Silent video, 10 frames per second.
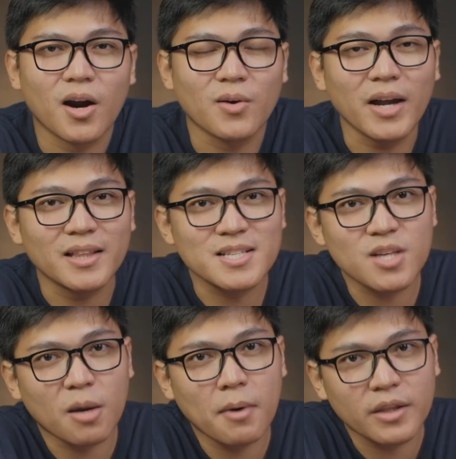Alright, let's
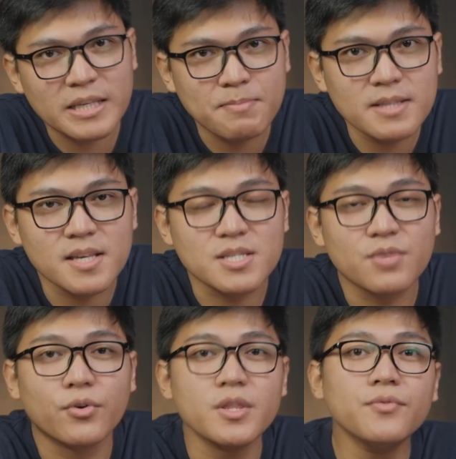talk about expenses.
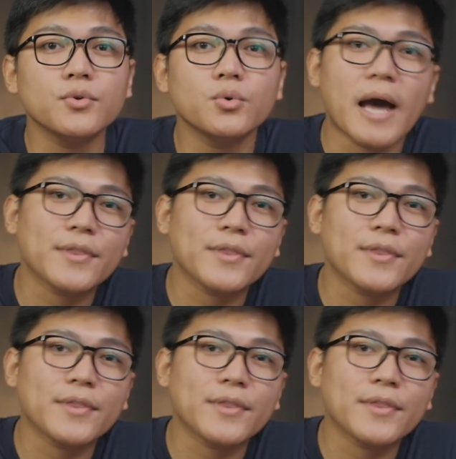For the food,